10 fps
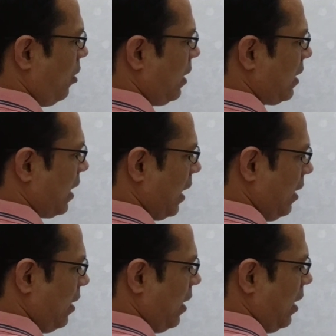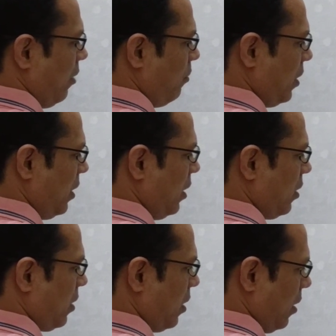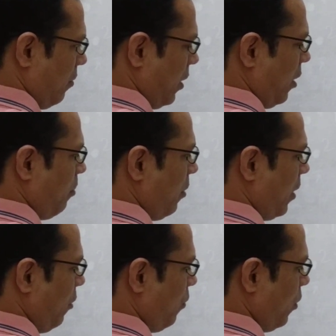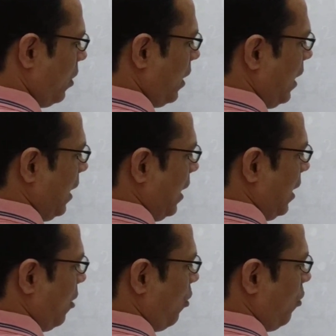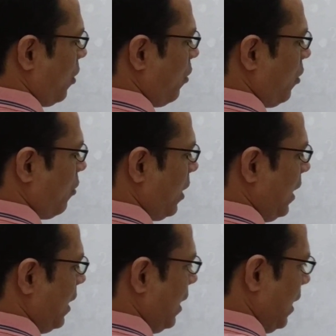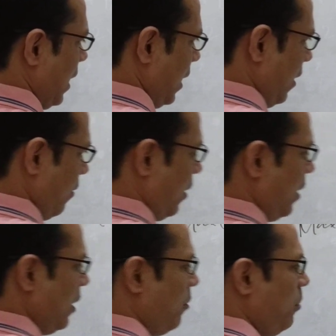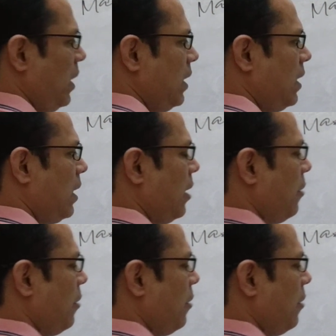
the sign with this variable y4, now you are going to get negative. It means